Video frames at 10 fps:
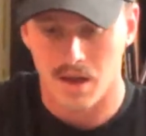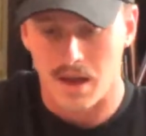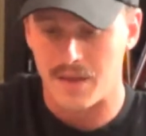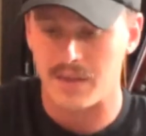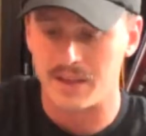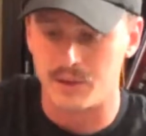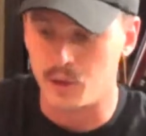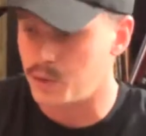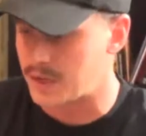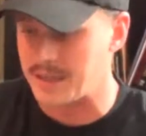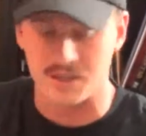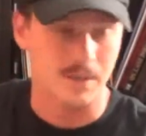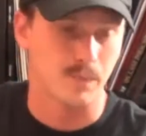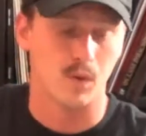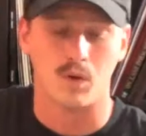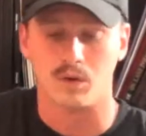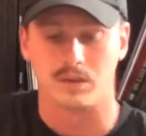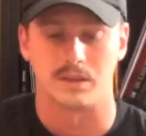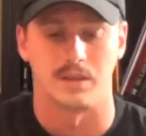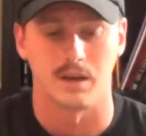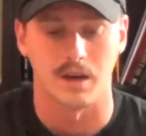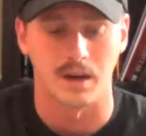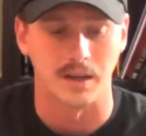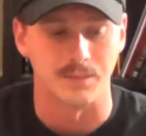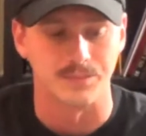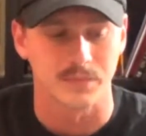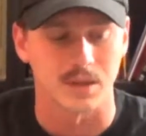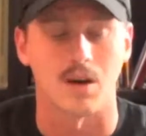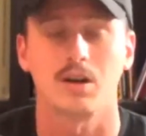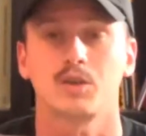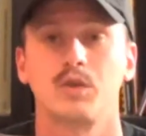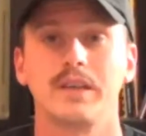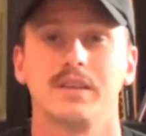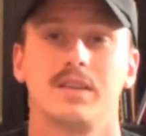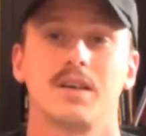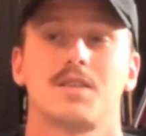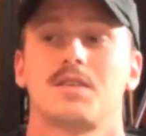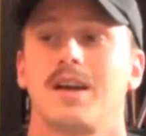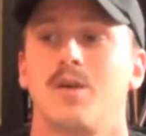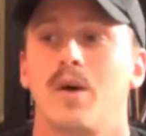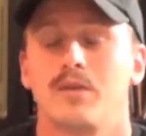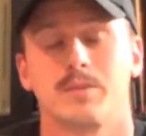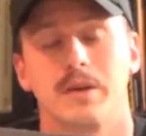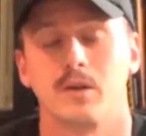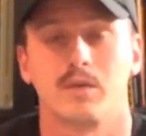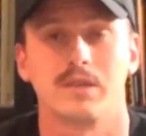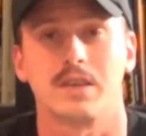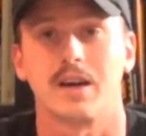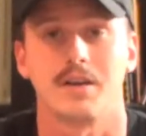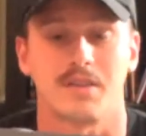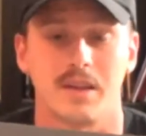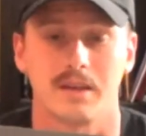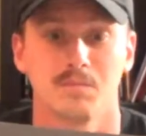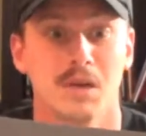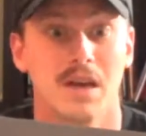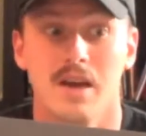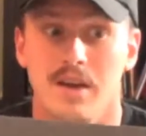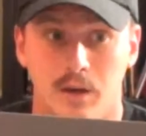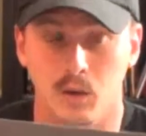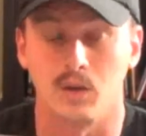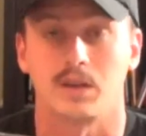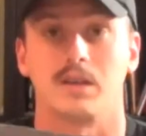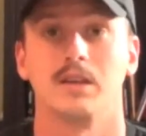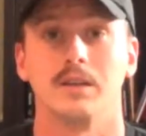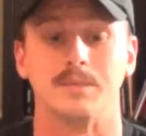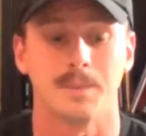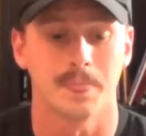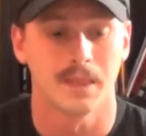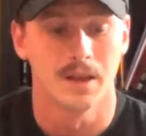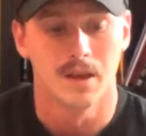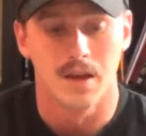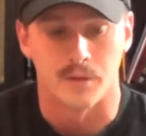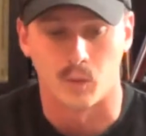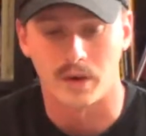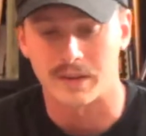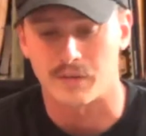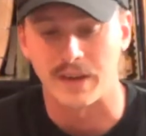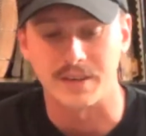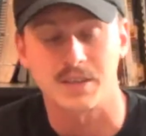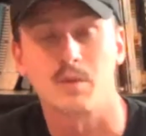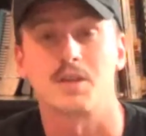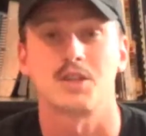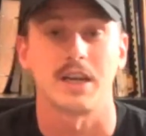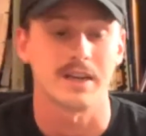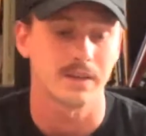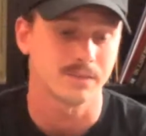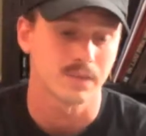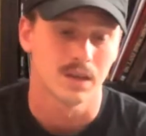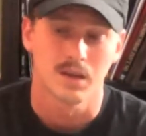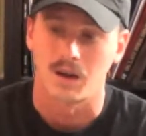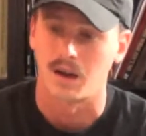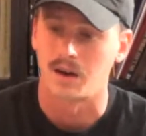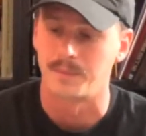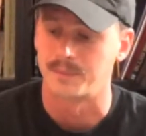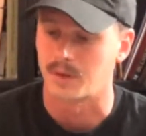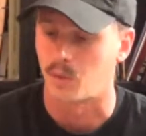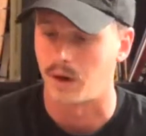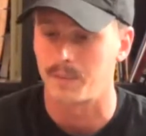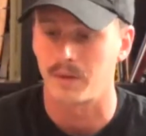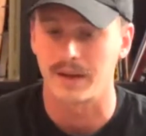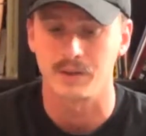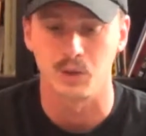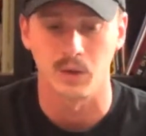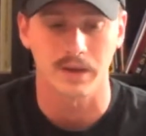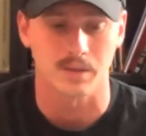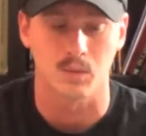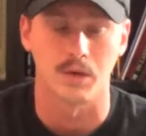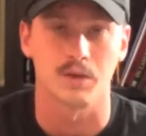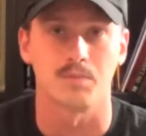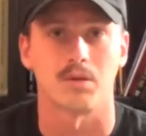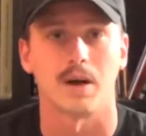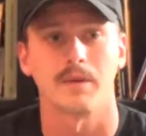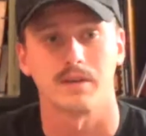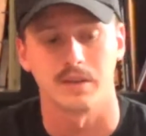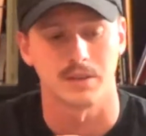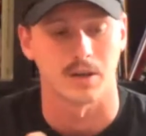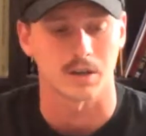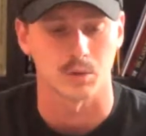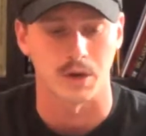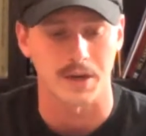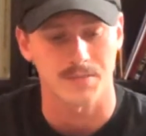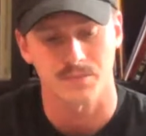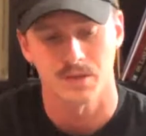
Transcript: And then do a simple concrete dust style weathering paint over the entire thing, and it'll look good. If you want to get fancy with shading, what I plan on doing is I'm going to prime it in a dark gray.